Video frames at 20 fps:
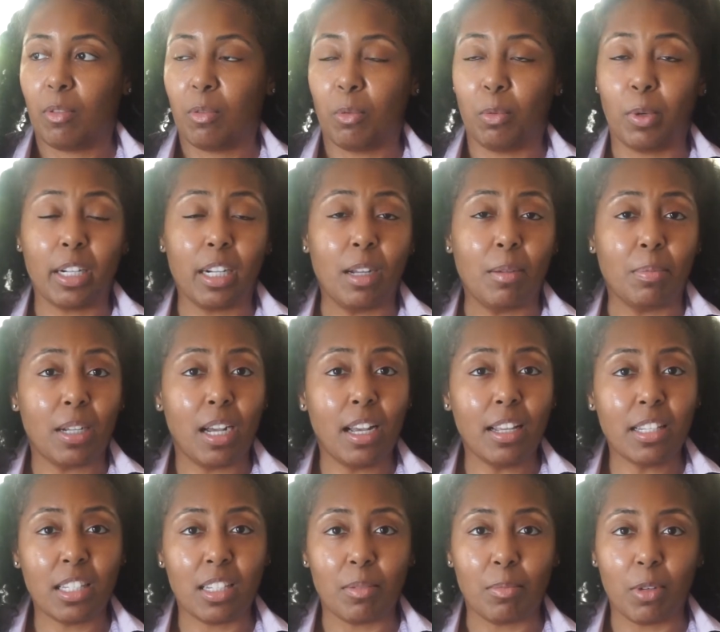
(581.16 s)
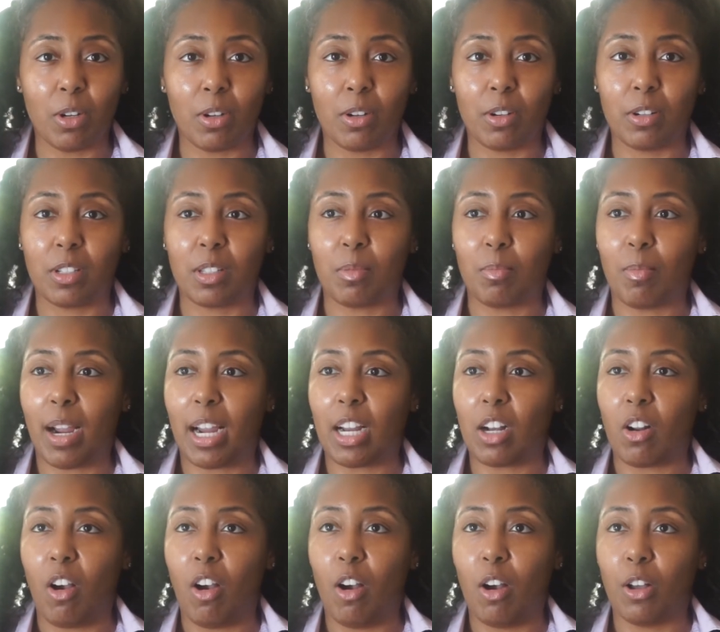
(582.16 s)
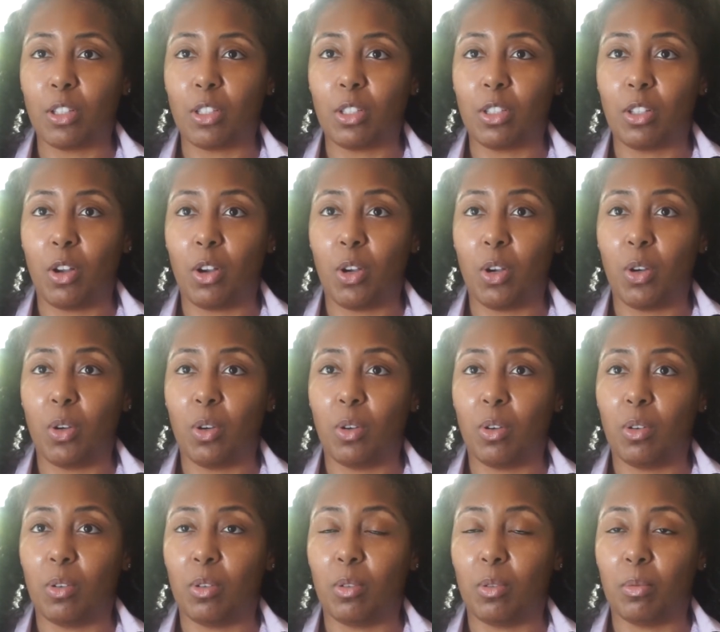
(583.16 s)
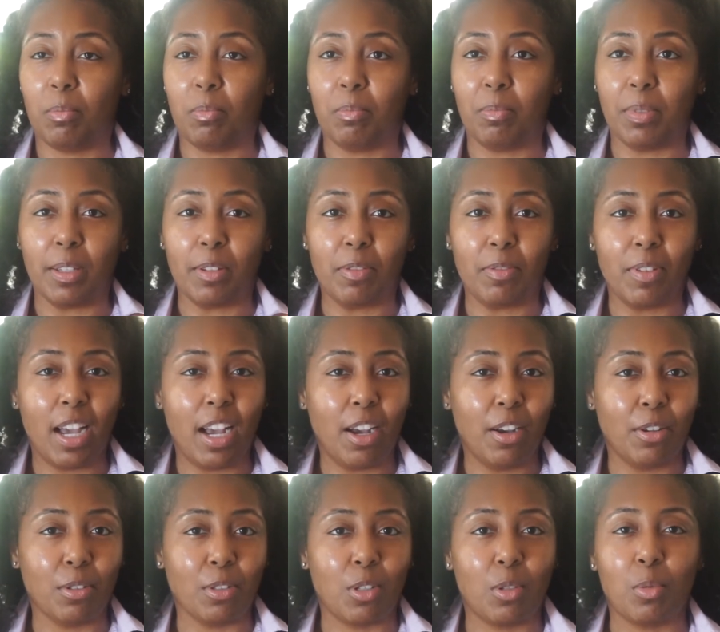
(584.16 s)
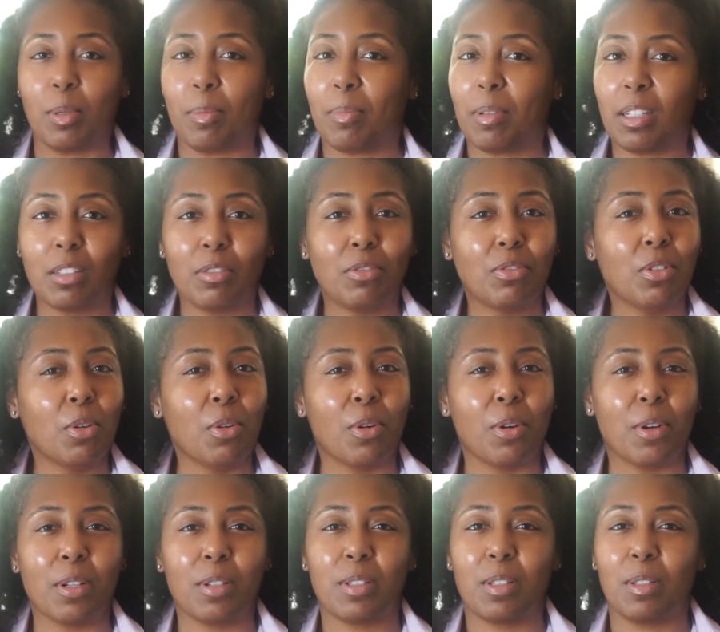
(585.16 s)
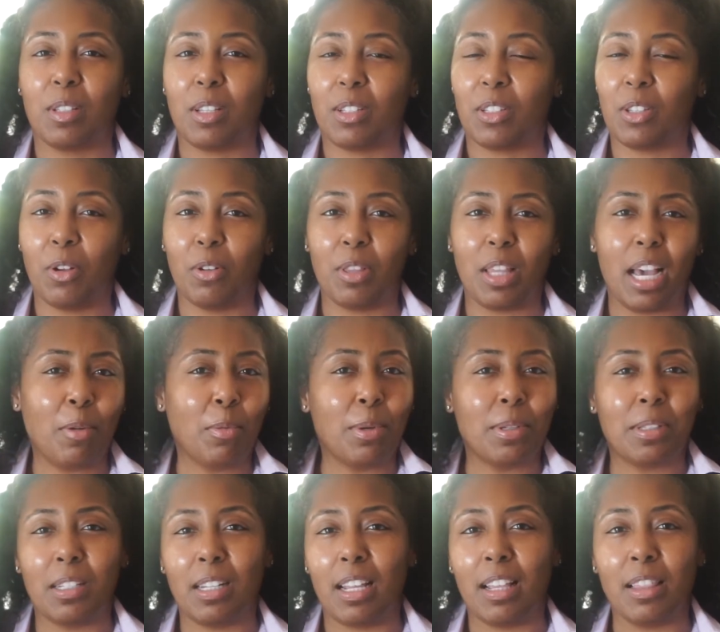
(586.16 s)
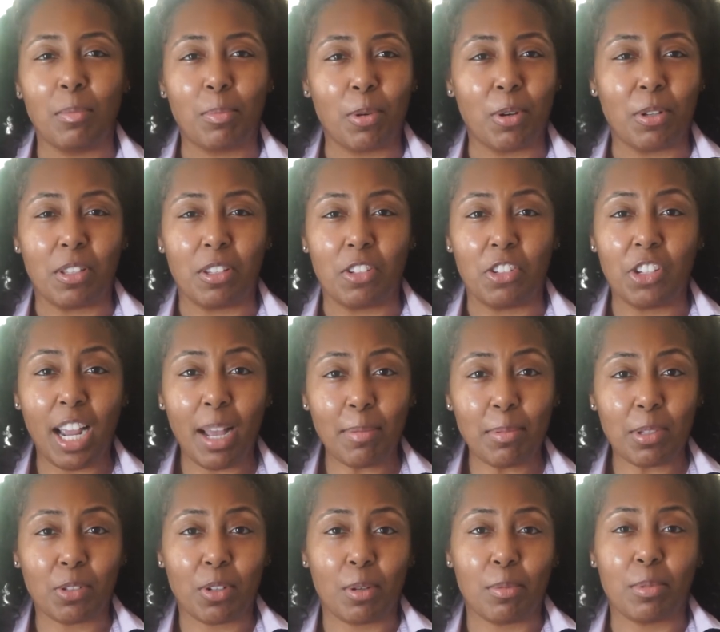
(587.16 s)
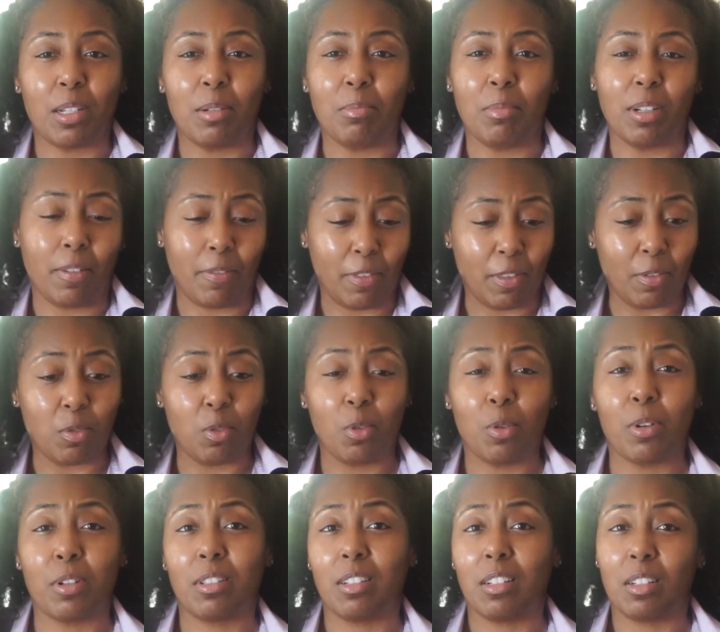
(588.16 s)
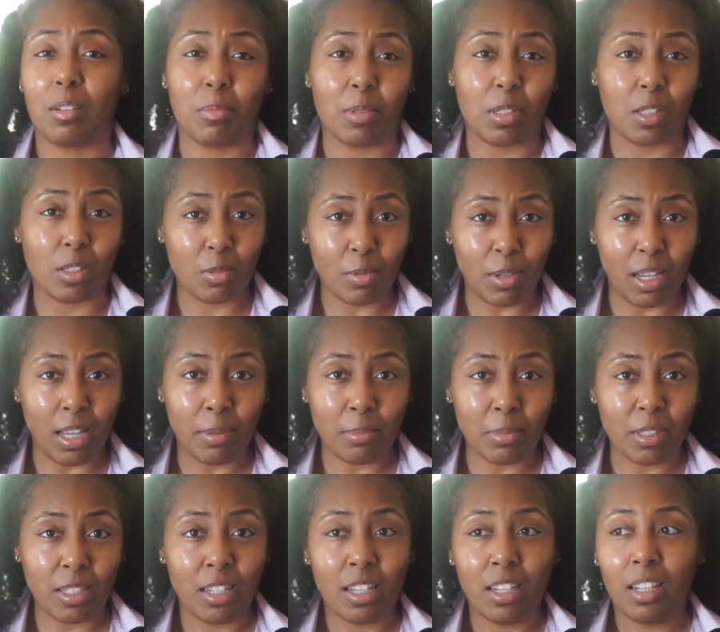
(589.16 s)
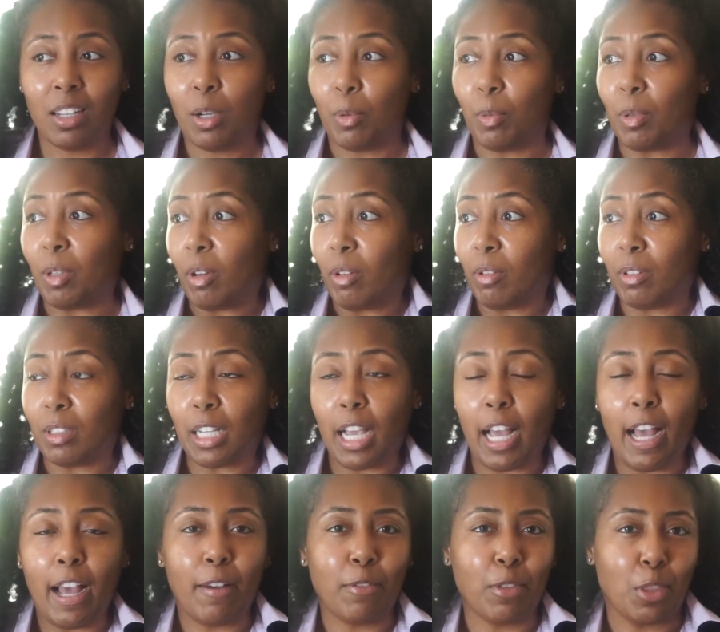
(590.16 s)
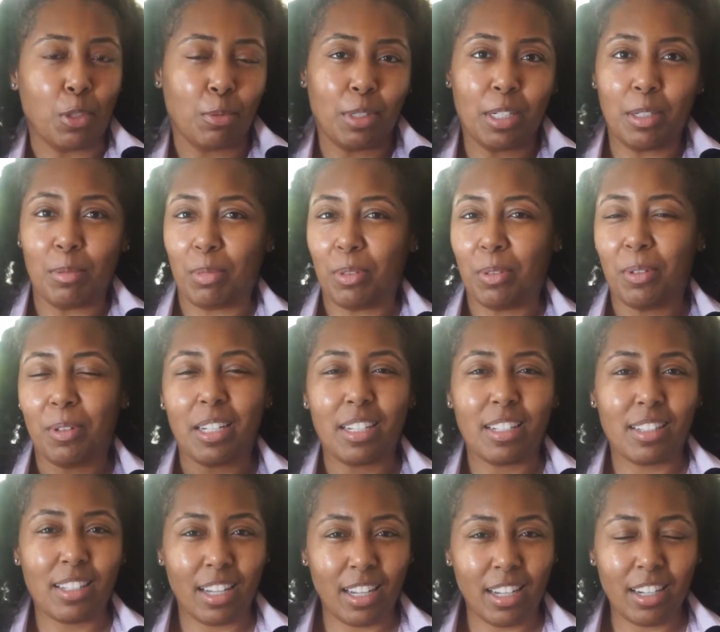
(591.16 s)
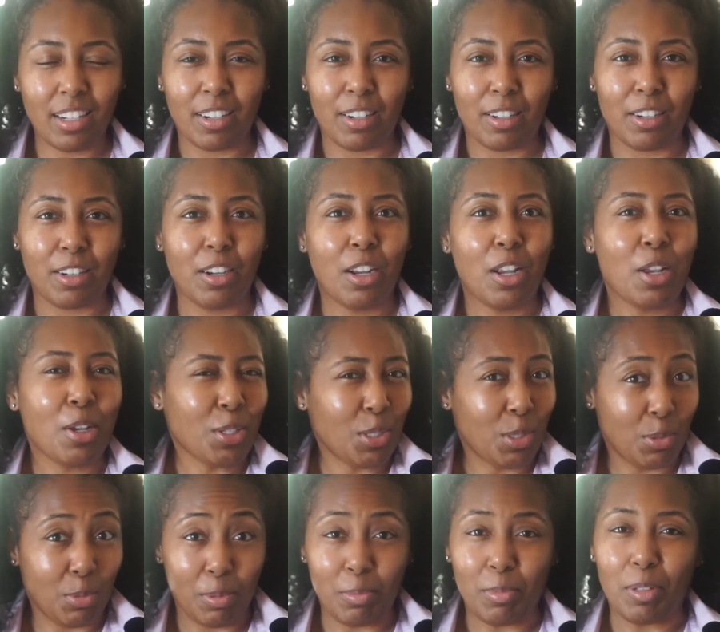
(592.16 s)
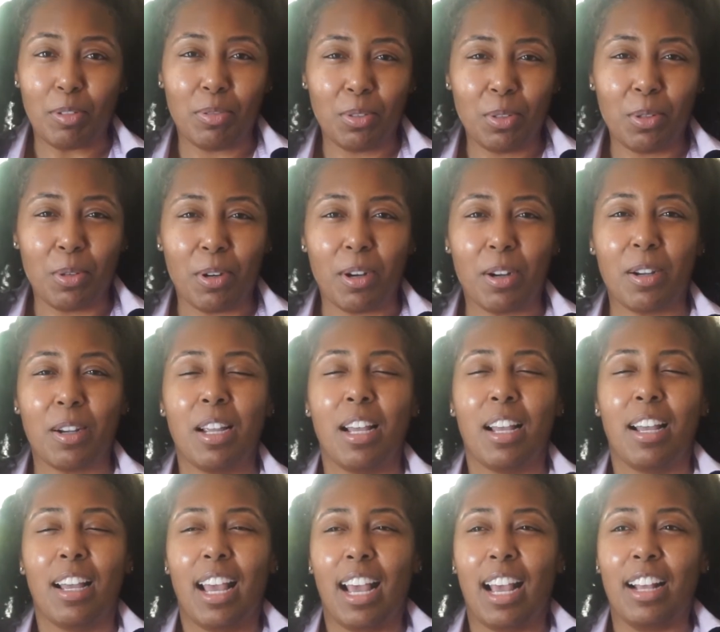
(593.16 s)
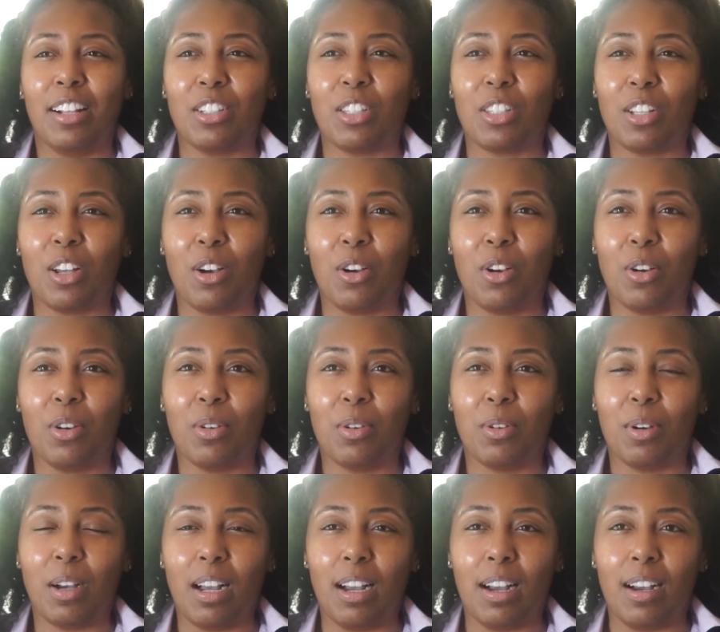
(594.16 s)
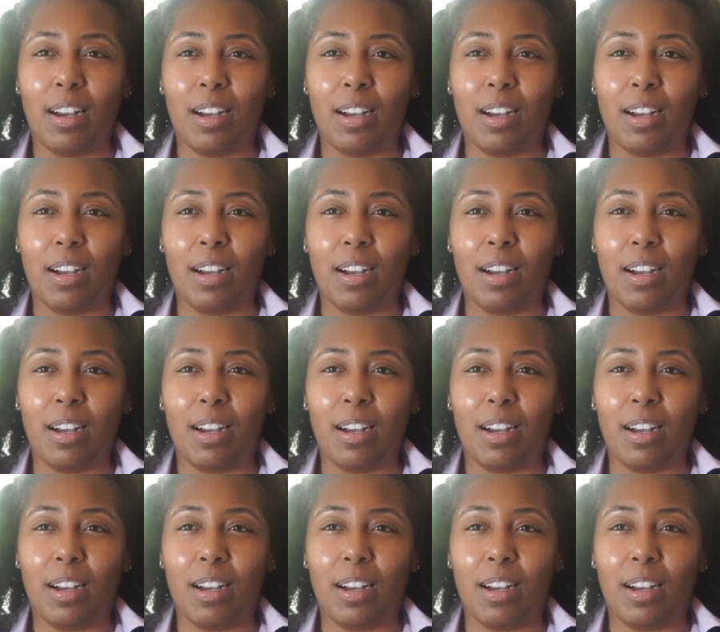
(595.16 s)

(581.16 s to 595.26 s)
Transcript: bring up customers might also be found sweeping the floors. So that wasn't in the person's job description, but if the floors need to be swept, we only have 3 employees here, sweep the floor. And so